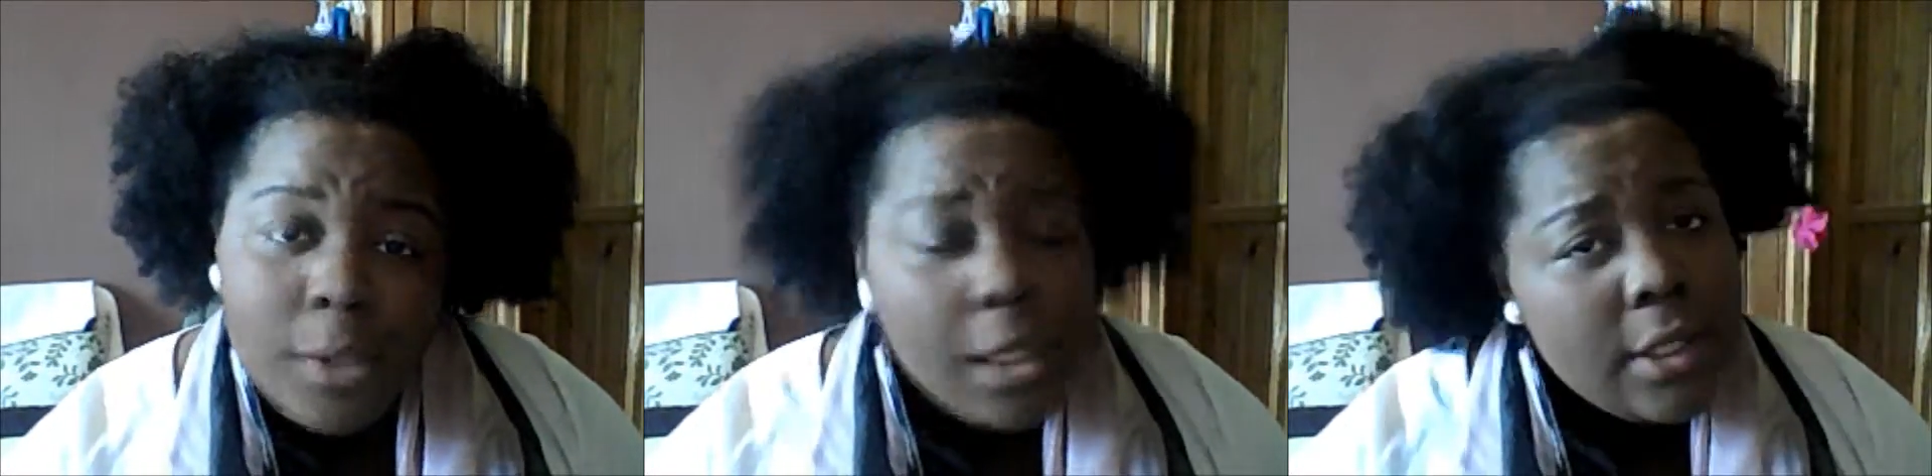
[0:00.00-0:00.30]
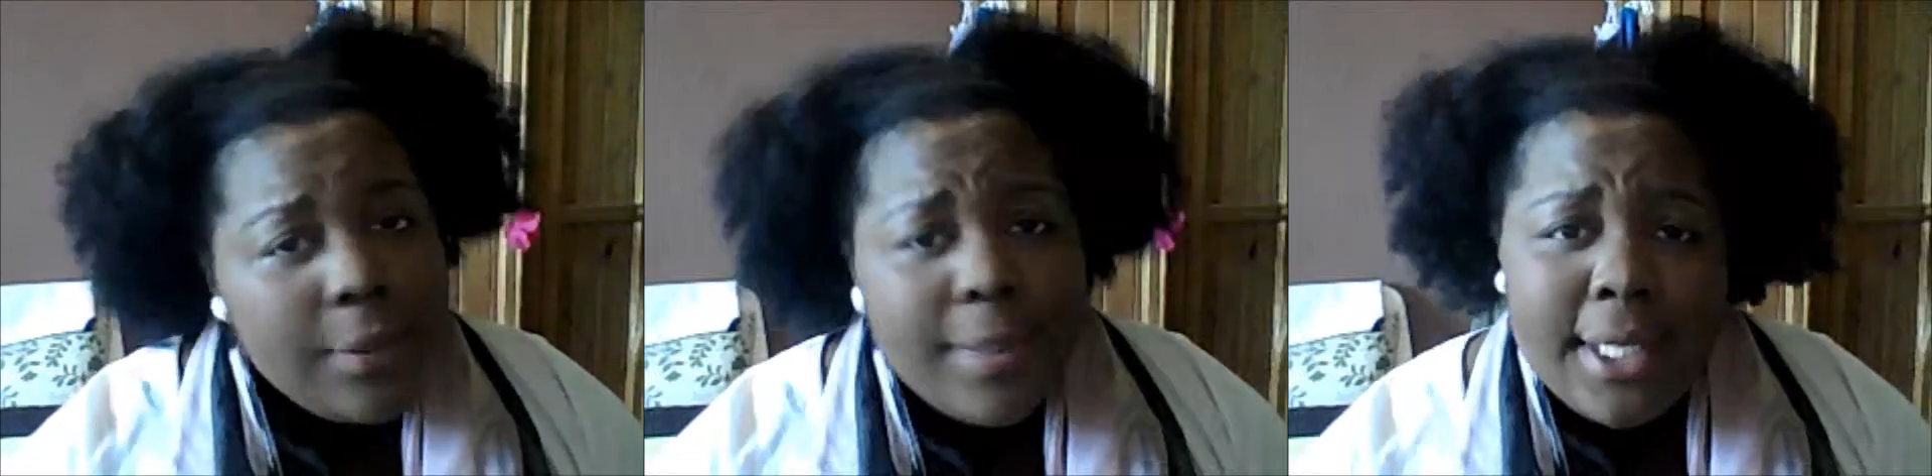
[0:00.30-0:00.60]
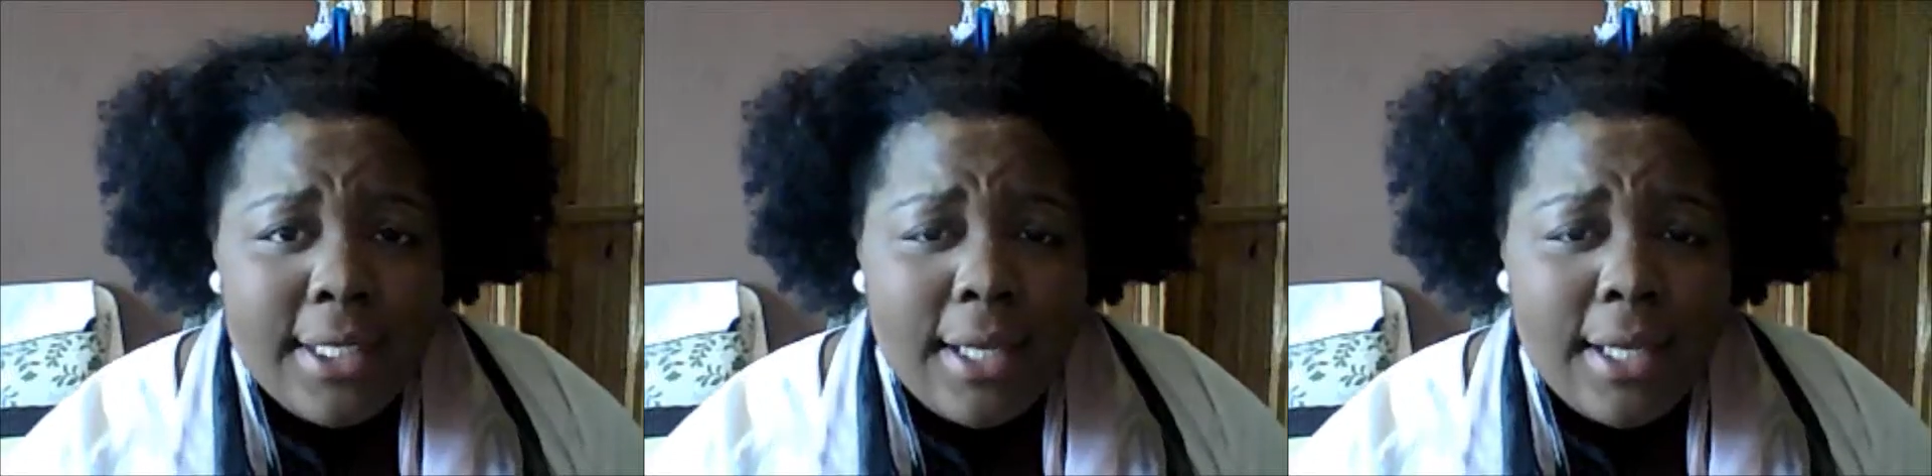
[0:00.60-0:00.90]
So I
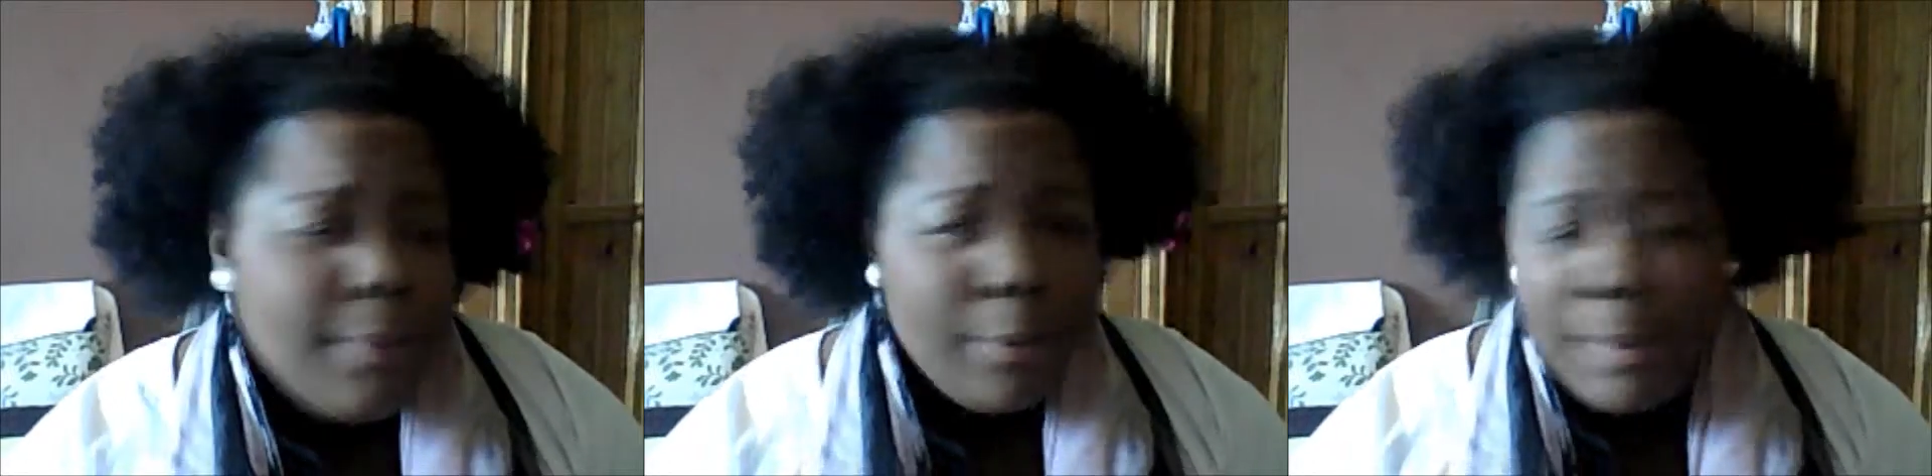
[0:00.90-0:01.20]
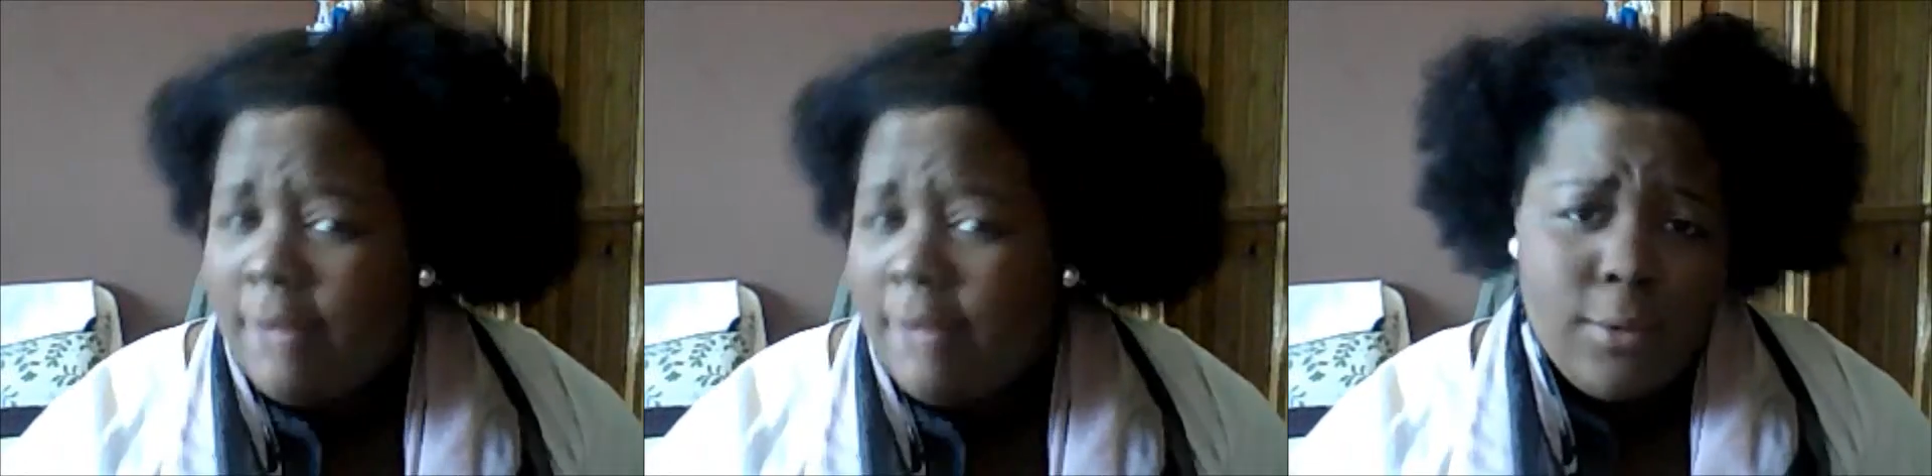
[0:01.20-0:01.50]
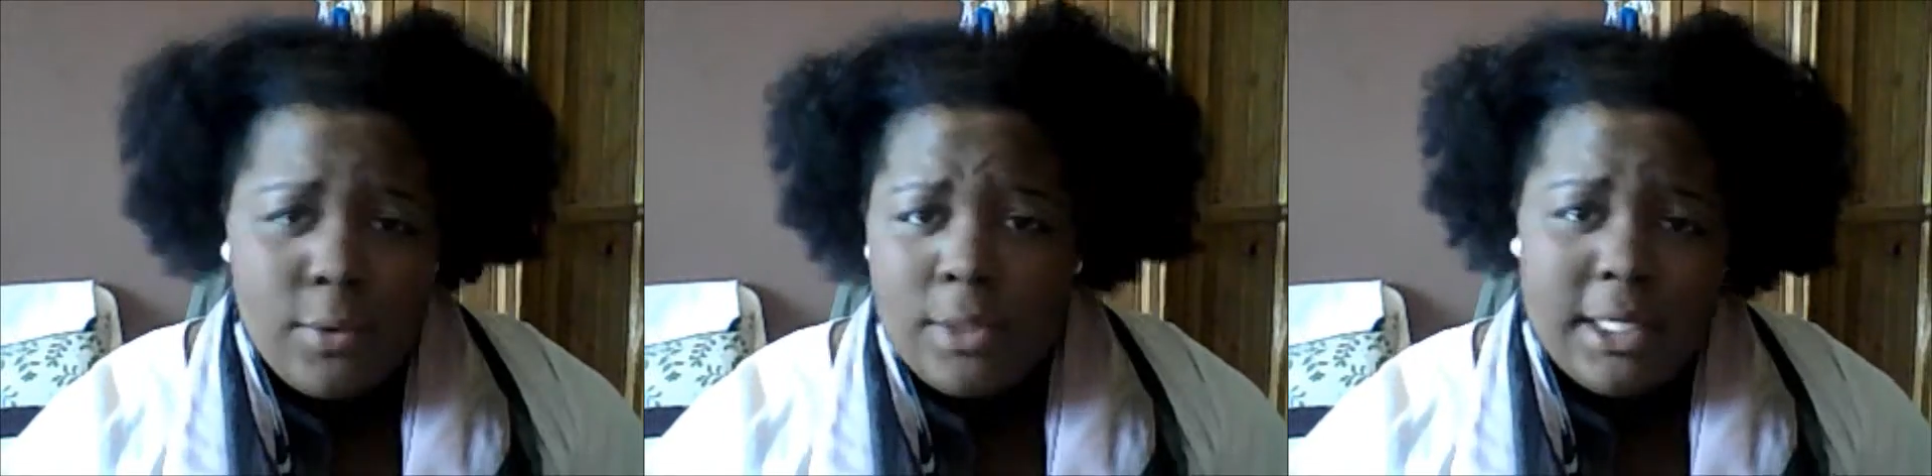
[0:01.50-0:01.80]
said, I'm not paying
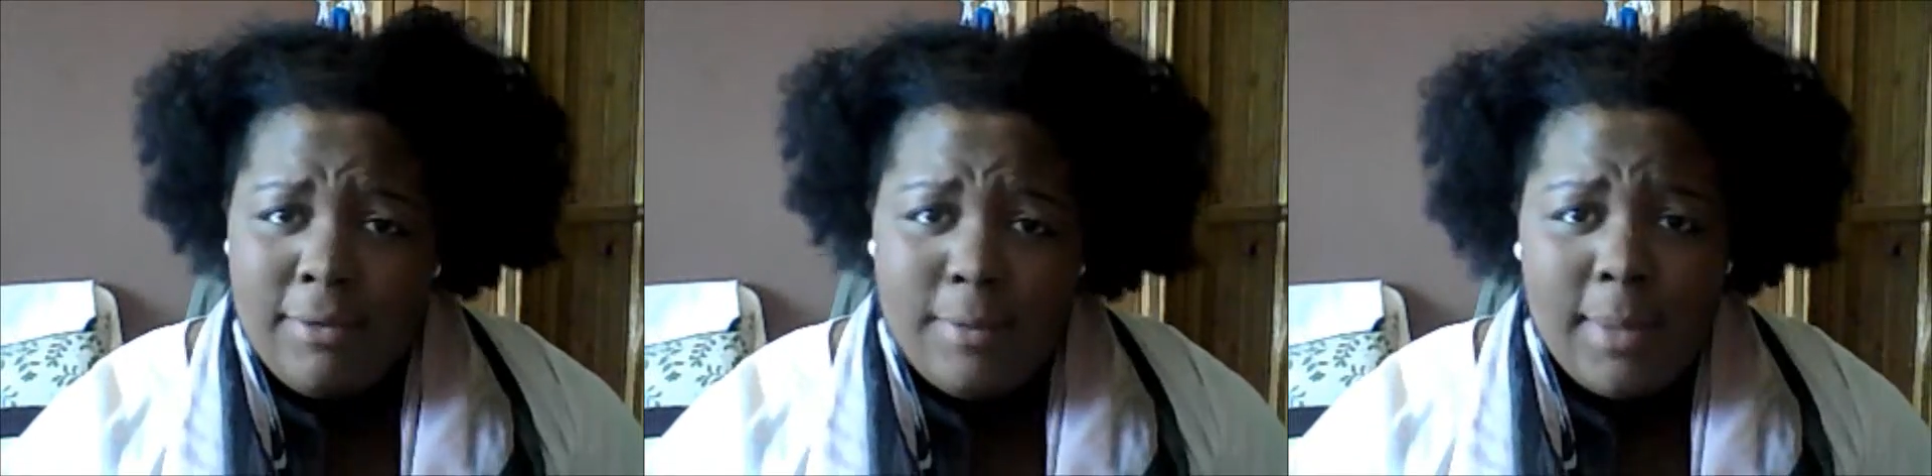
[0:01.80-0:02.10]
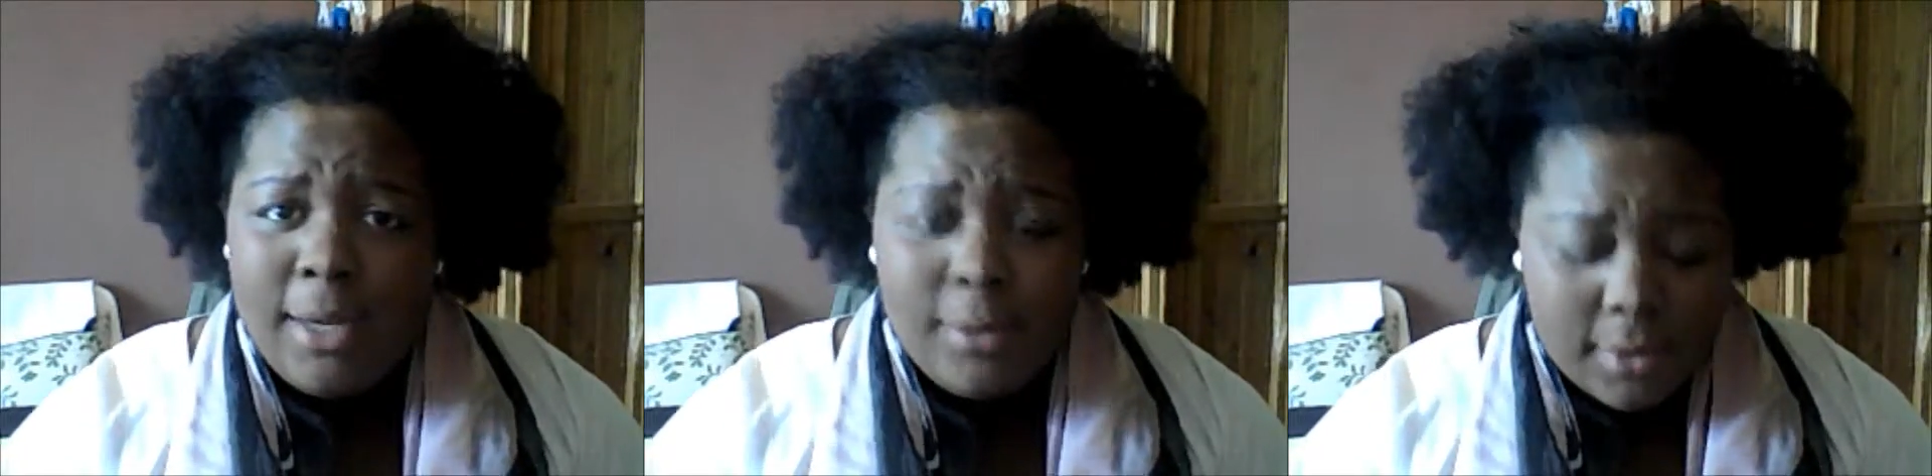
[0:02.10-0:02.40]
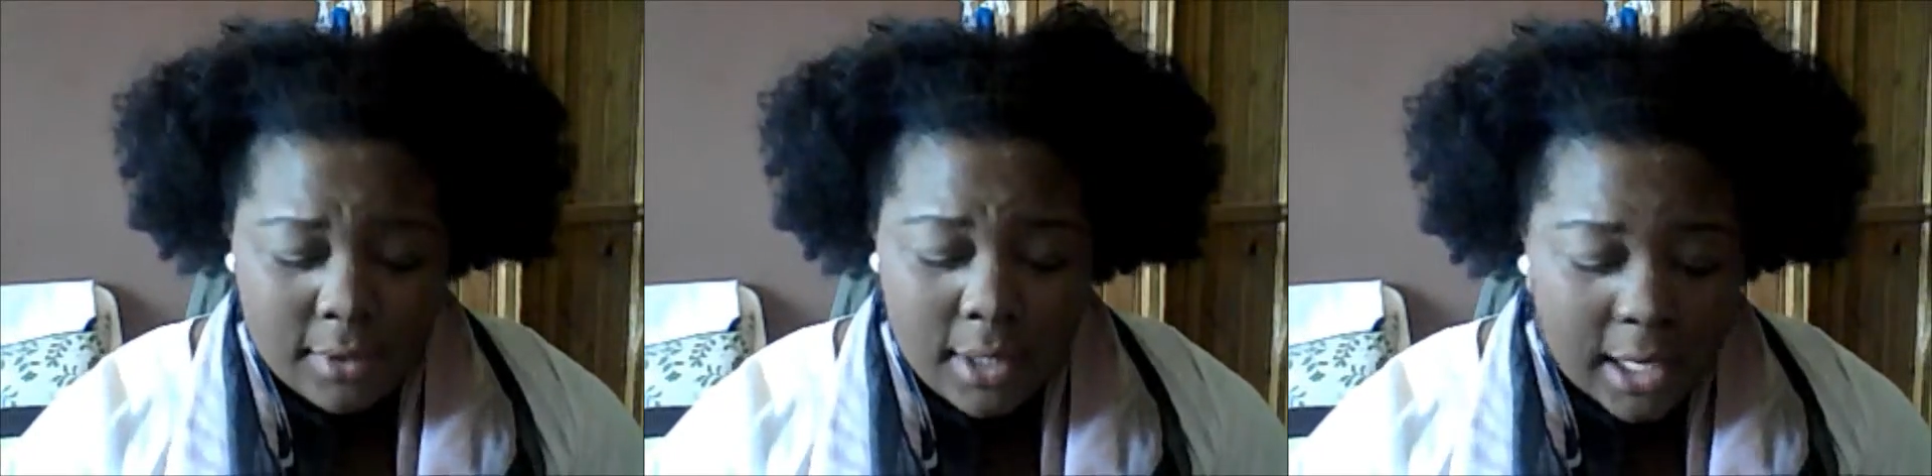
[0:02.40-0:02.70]
£47,